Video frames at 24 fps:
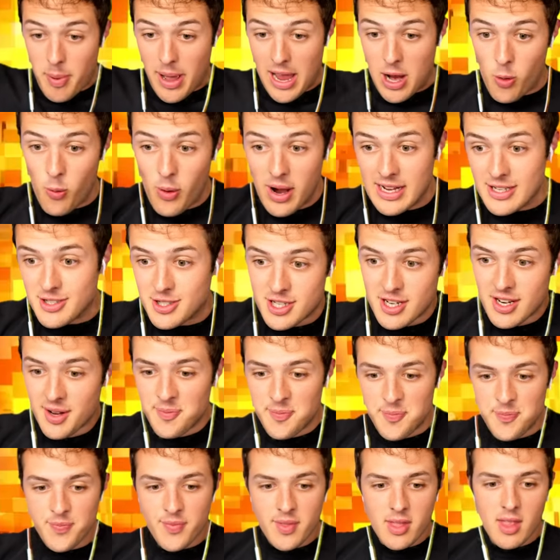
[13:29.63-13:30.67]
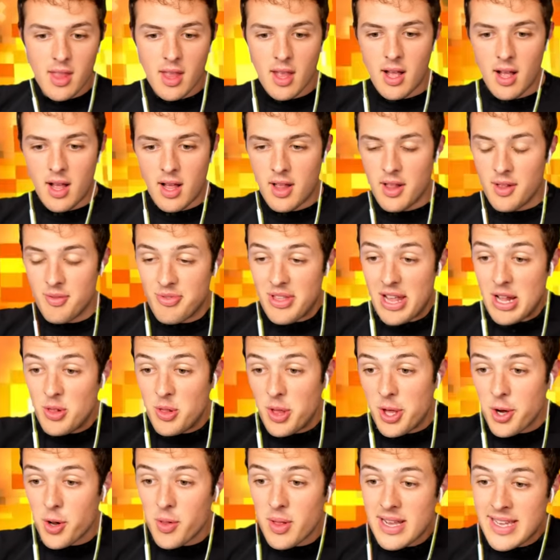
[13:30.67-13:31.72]
by a witch. They
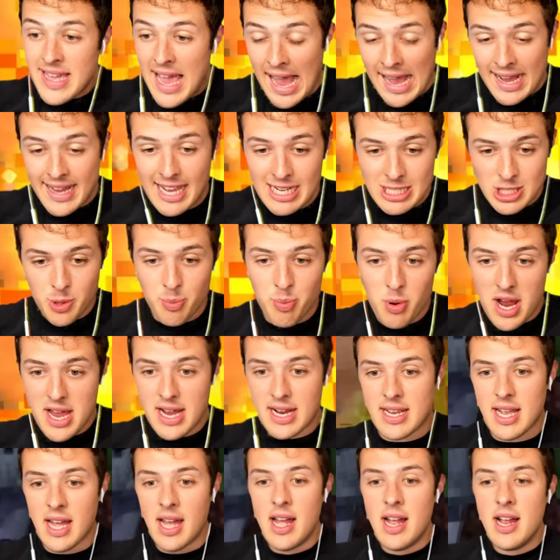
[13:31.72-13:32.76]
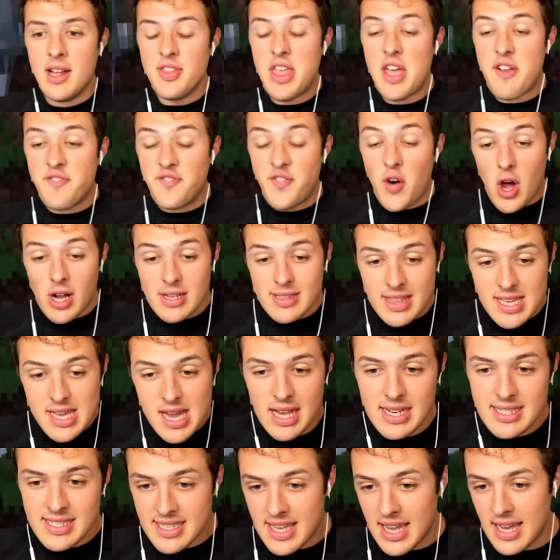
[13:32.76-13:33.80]
literally can't catch a break. They fought the
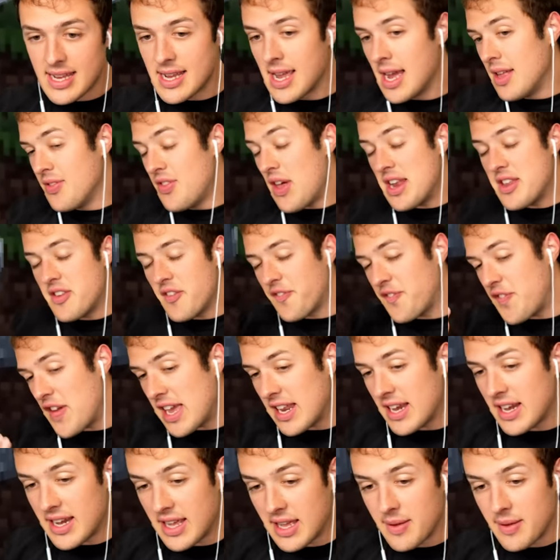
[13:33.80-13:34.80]
Ice King. They defeated